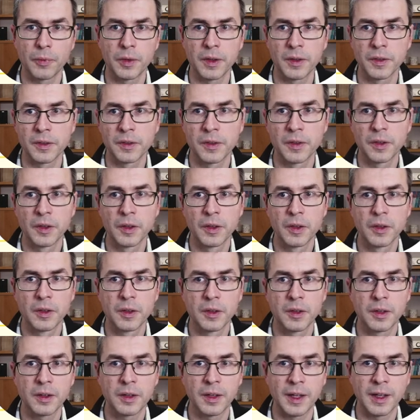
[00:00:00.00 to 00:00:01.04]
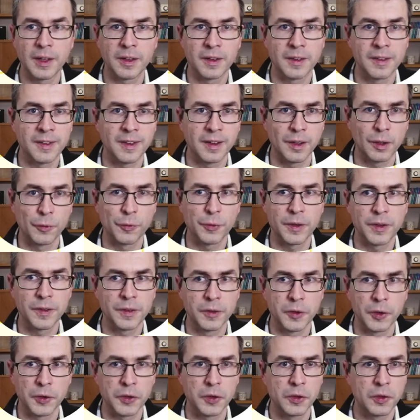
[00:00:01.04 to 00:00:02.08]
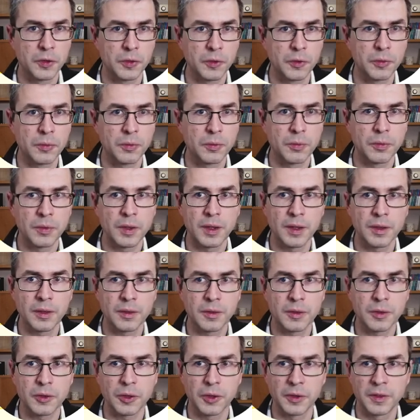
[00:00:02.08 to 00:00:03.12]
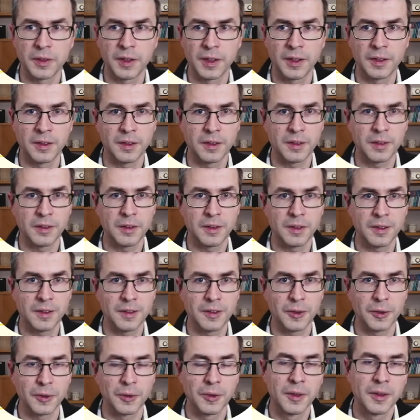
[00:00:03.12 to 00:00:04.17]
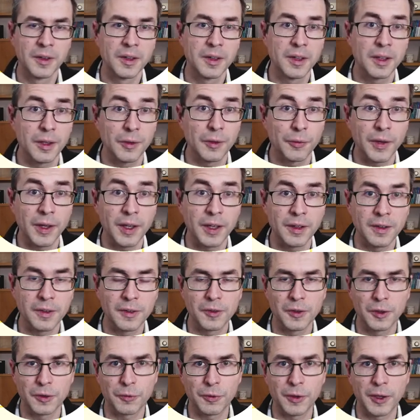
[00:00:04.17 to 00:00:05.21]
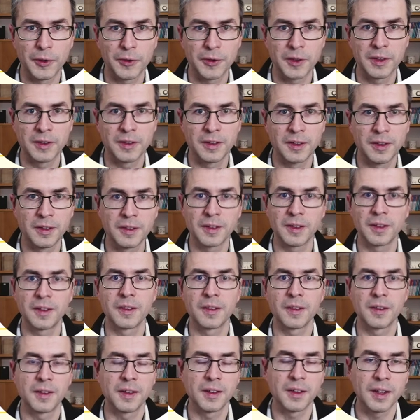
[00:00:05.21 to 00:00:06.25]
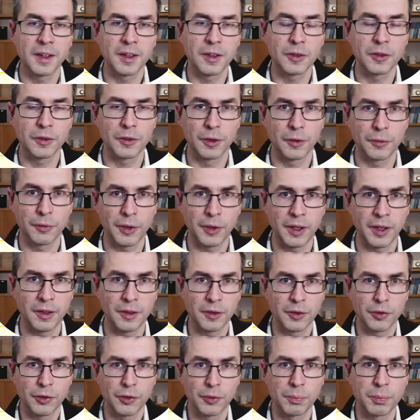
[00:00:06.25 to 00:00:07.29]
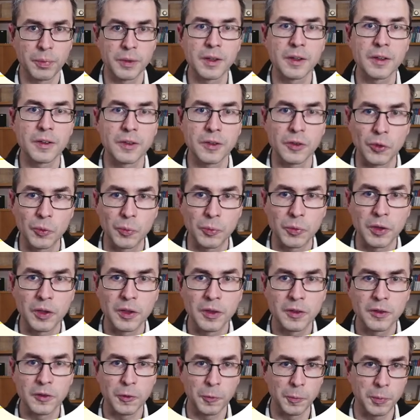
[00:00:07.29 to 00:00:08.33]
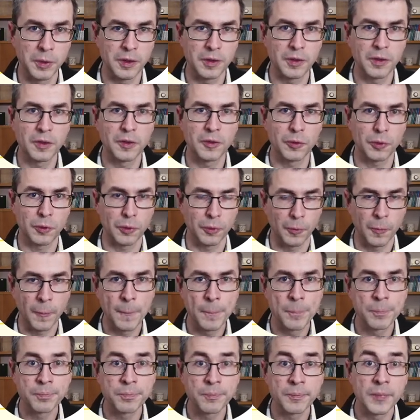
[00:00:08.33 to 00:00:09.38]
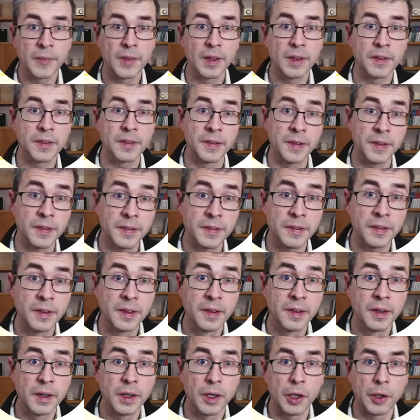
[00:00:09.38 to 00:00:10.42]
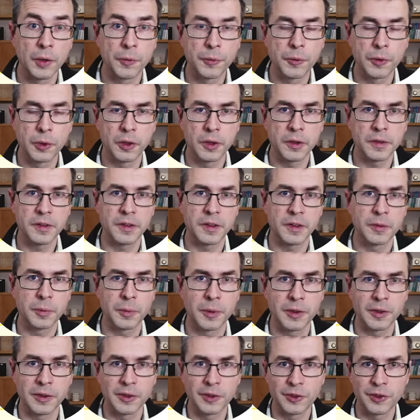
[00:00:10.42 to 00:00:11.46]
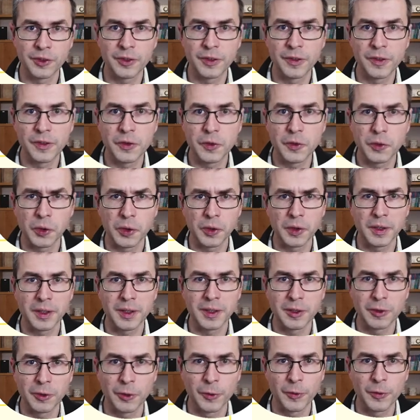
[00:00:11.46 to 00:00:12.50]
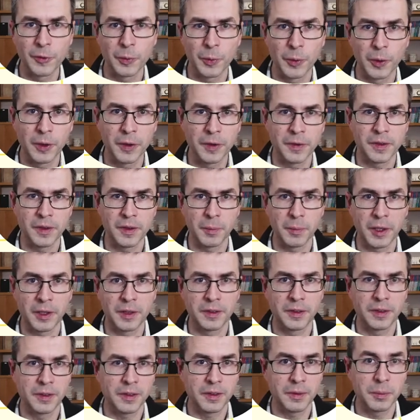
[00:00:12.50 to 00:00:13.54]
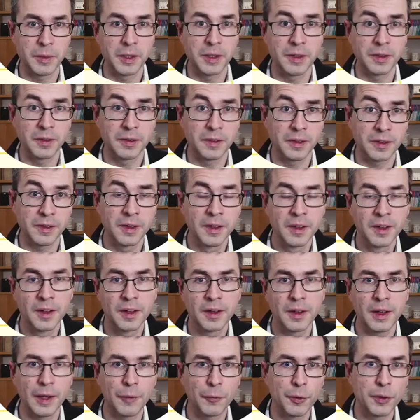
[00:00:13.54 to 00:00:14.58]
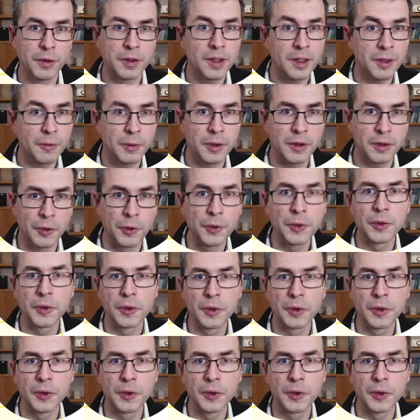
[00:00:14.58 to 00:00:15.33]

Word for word: is A itself is not contained in D. So if A is not found in D, then the negation of A should be assumed to be true. This, of course, is what logicians call a closed world semantics, meaning that everything we don't